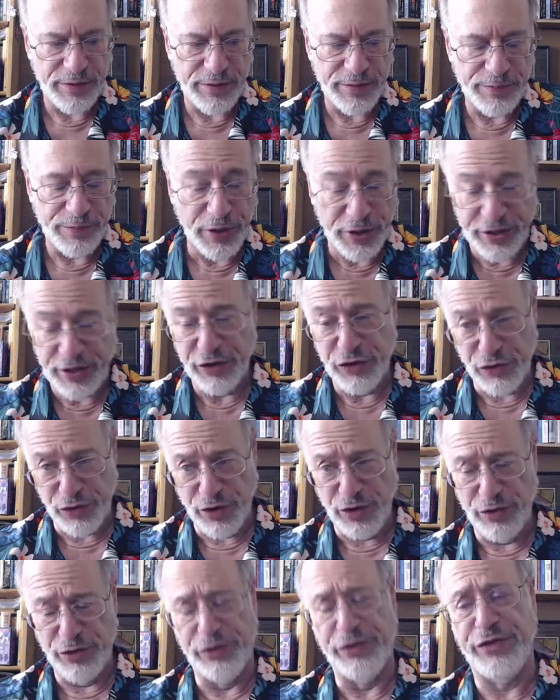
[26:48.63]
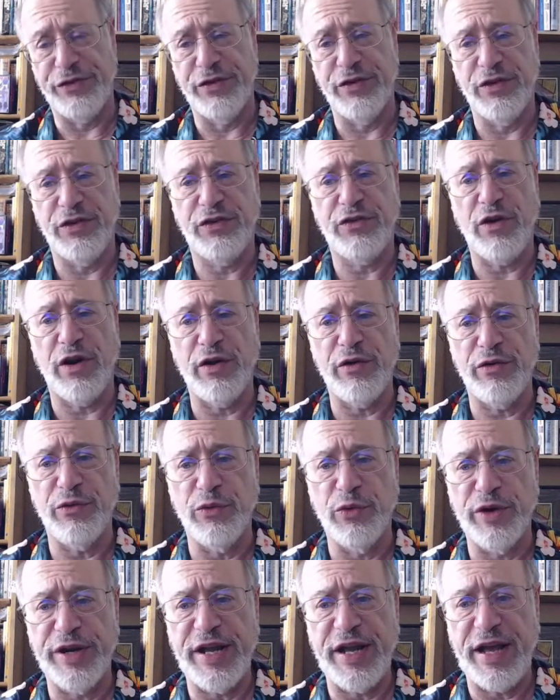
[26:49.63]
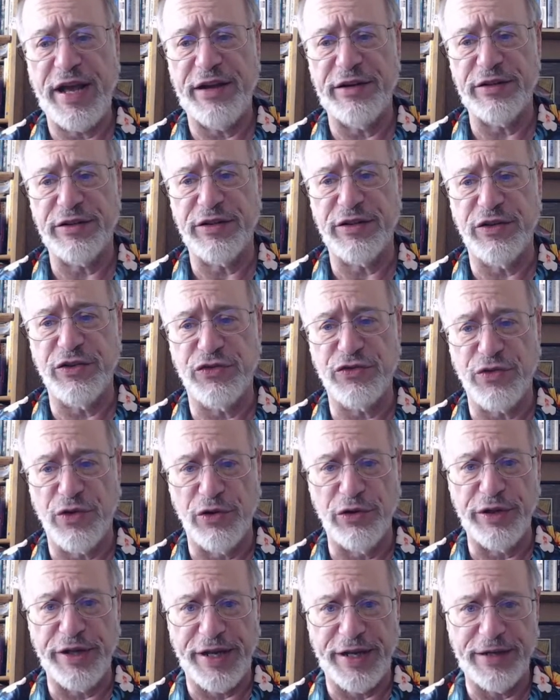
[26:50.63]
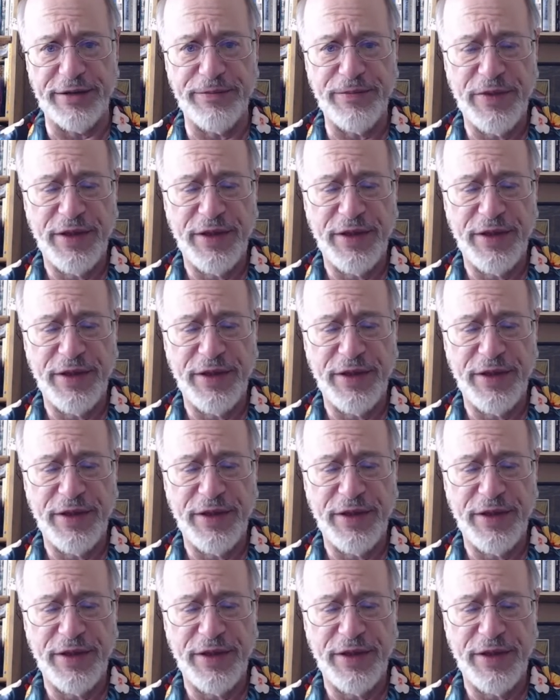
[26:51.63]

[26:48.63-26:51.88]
put controls. Start working out controlling